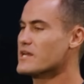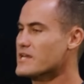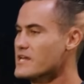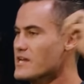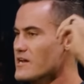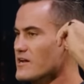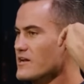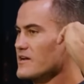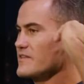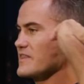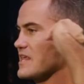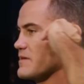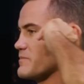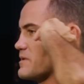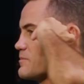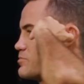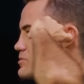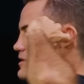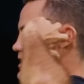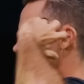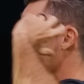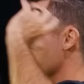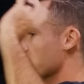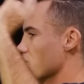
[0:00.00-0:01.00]
to hear, and they'd be
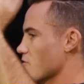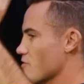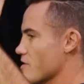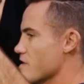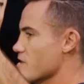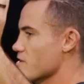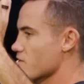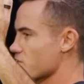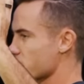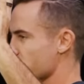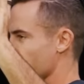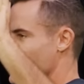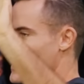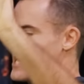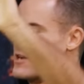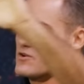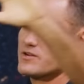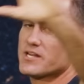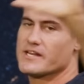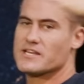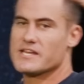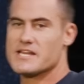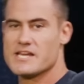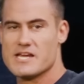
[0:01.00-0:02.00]
plugging their ears. Like, I don't need to